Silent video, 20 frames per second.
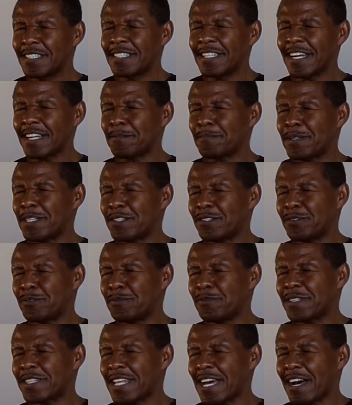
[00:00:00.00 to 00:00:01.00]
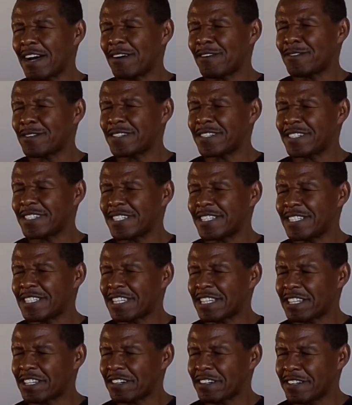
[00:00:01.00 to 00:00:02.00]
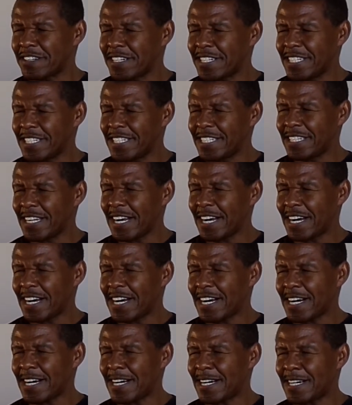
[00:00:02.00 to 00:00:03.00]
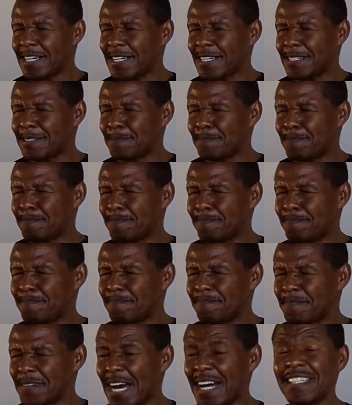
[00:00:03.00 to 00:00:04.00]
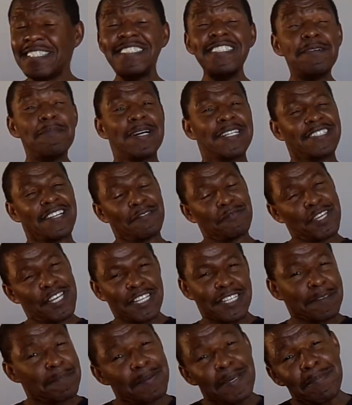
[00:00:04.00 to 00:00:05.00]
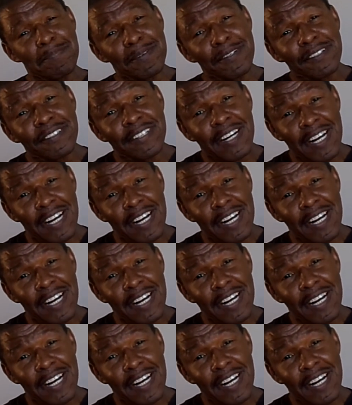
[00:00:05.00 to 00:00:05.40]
That'll be 2030. I see myself killing people.